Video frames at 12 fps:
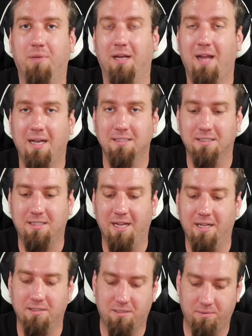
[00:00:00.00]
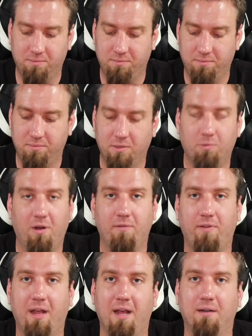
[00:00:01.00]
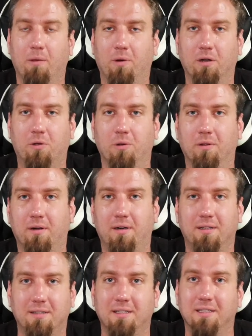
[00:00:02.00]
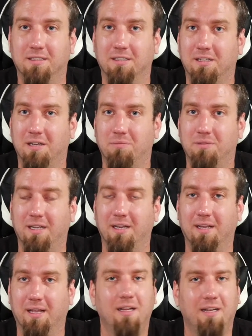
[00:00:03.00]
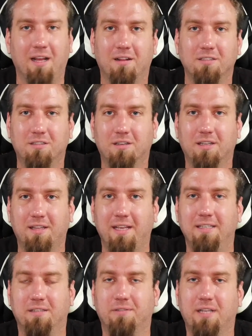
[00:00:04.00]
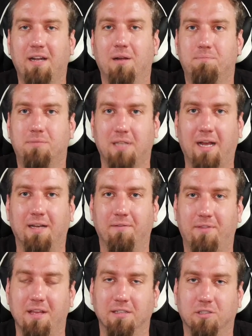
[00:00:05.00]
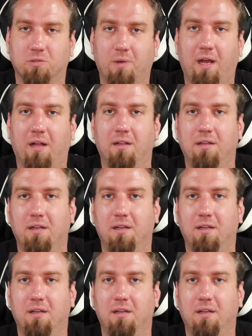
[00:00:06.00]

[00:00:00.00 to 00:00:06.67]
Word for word: But as it stands, one fan, one cooler, these are the temps that you get. Now let's look at the ease of setup side of things as well.